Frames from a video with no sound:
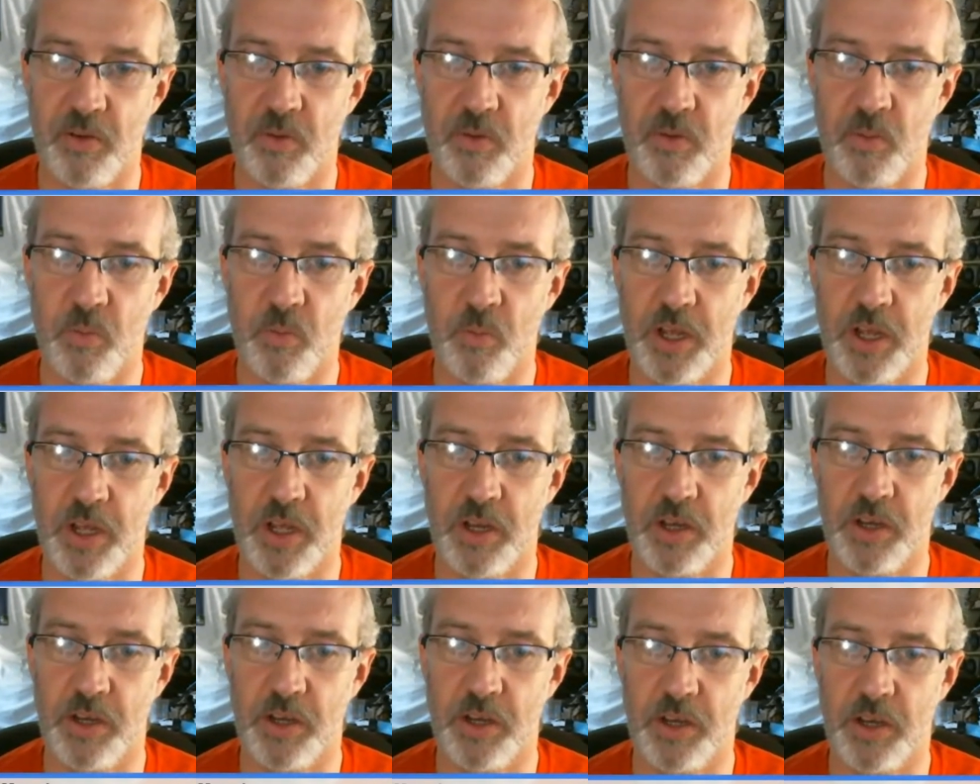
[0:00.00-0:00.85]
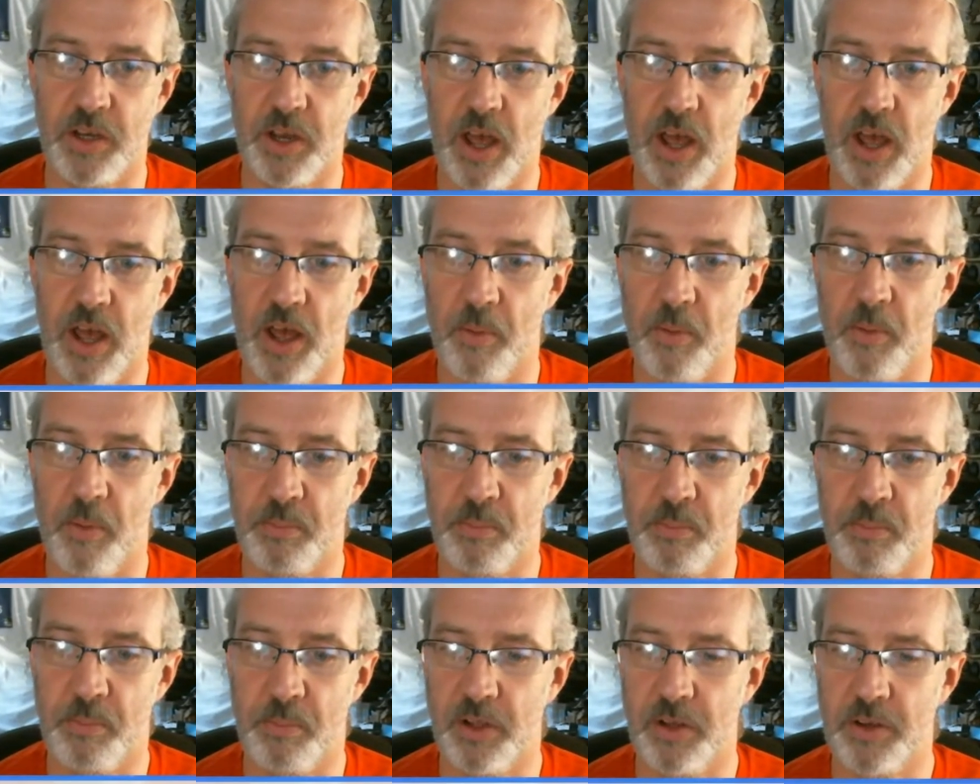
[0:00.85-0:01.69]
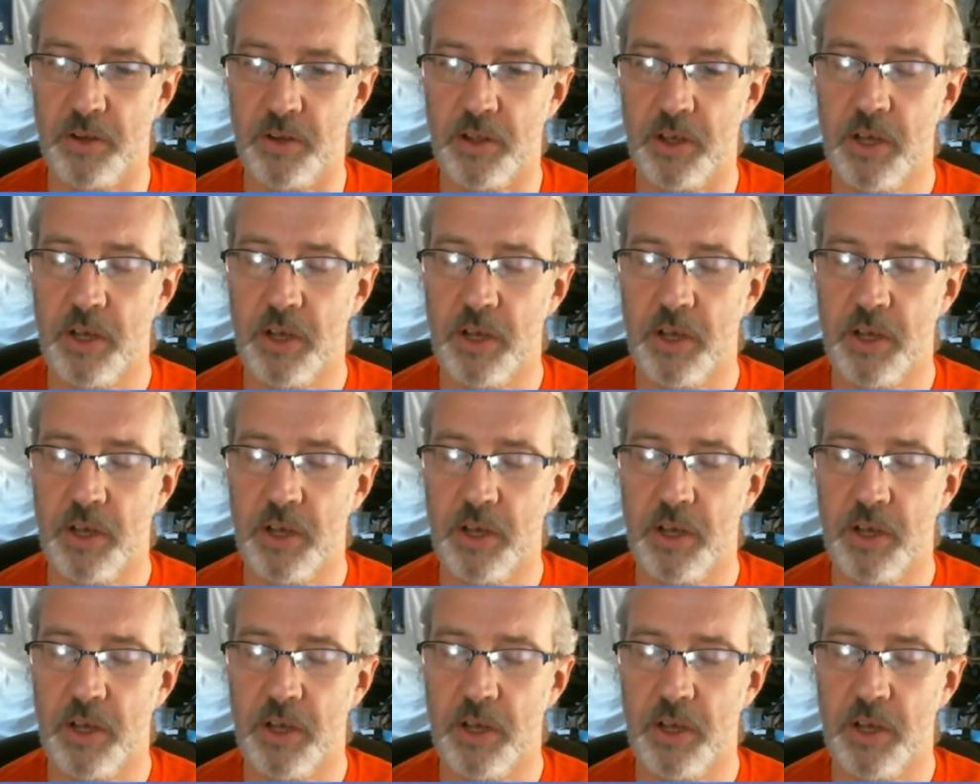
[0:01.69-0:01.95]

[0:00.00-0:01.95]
we can build?